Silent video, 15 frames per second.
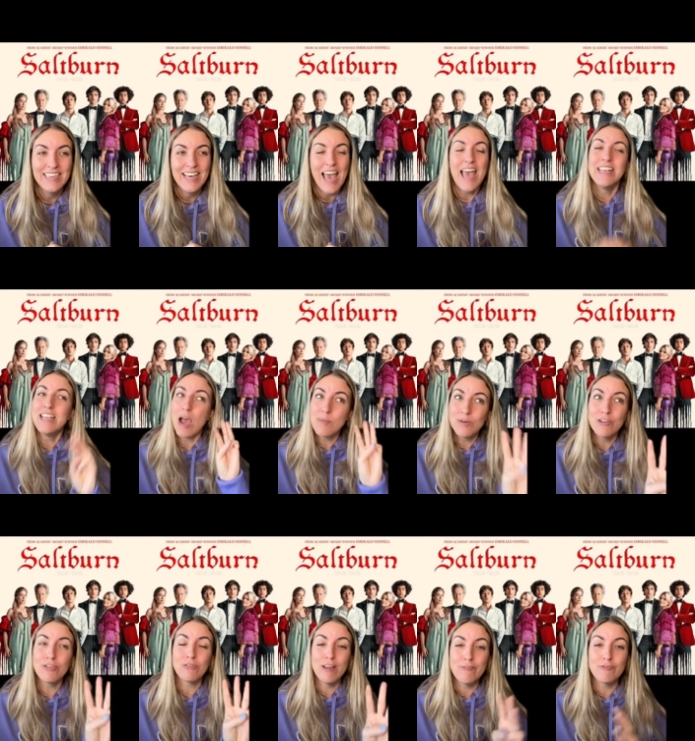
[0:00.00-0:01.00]
And number
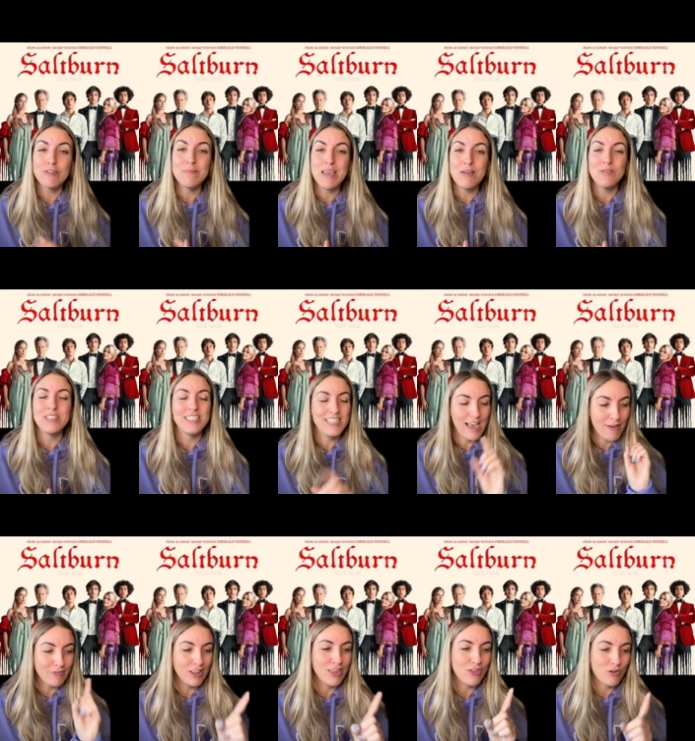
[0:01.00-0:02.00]
three for me was
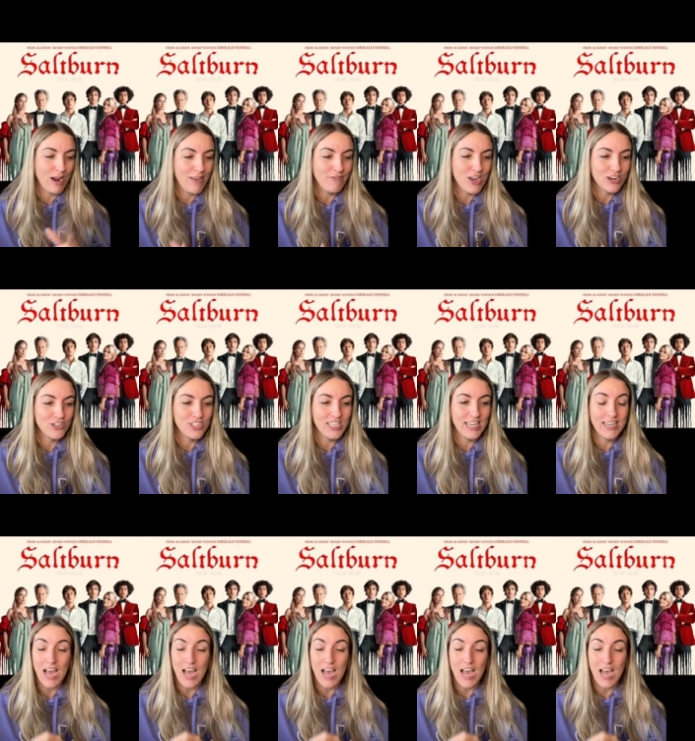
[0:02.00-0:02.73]
definitely the graveyard scene.